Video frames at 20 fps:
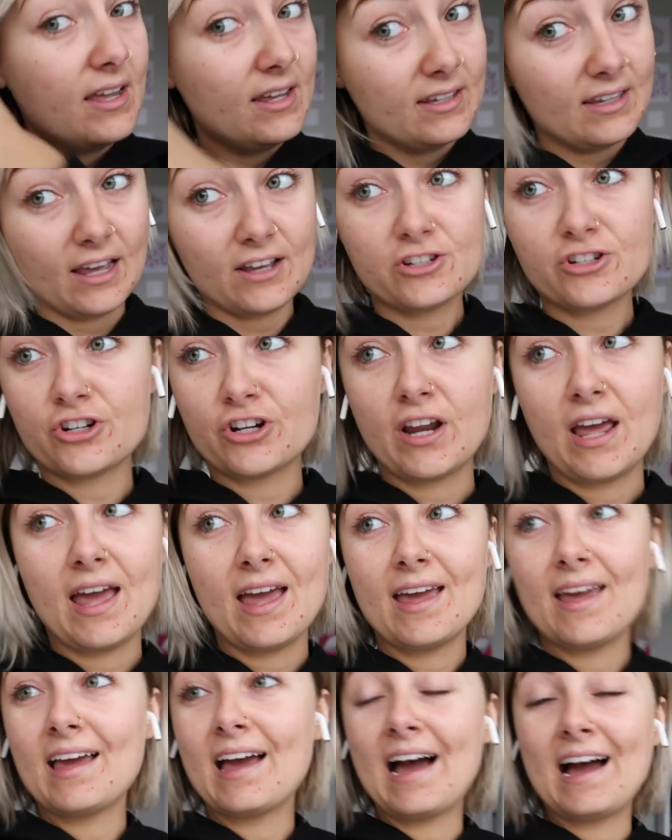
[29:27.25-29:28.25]

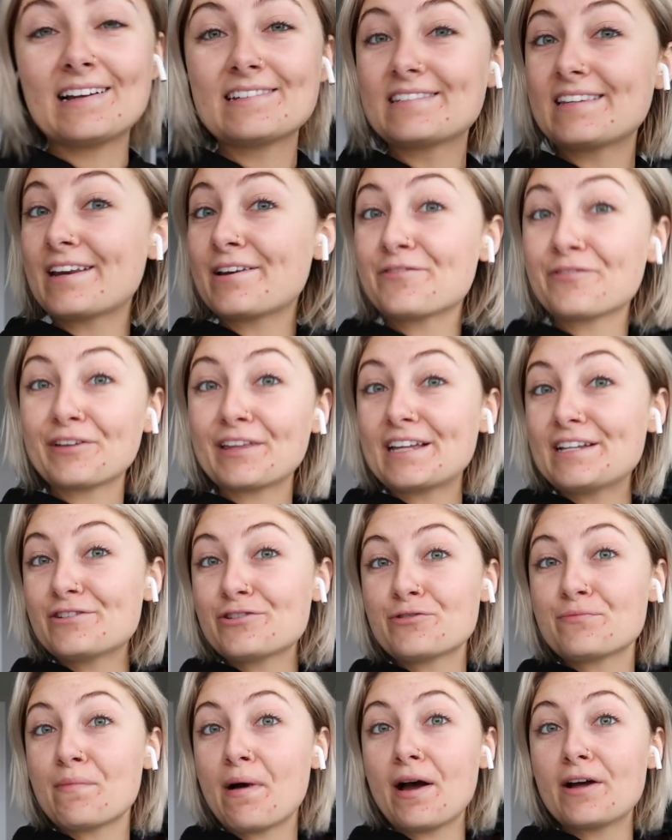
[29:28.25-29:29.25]
yesterday I didn't really
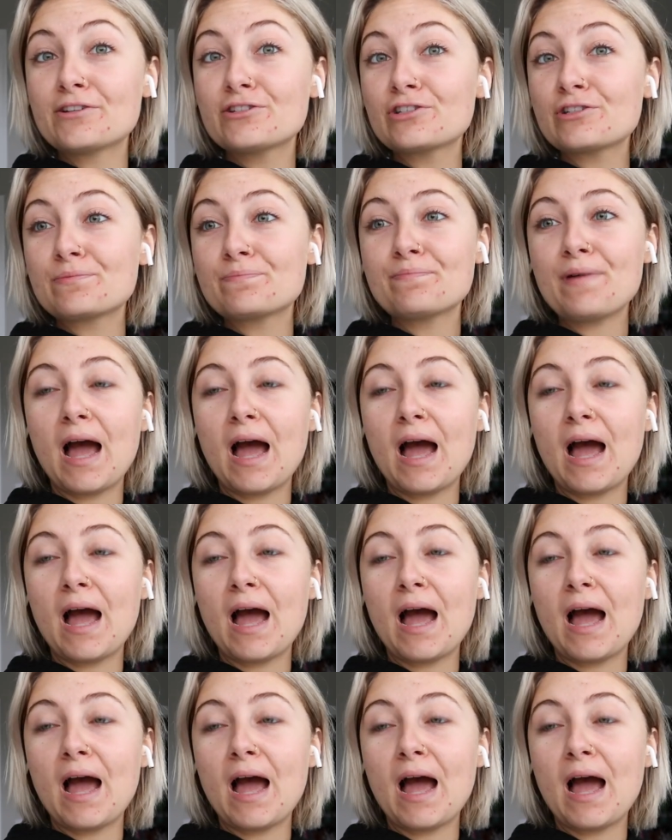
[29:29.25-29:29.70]
do much.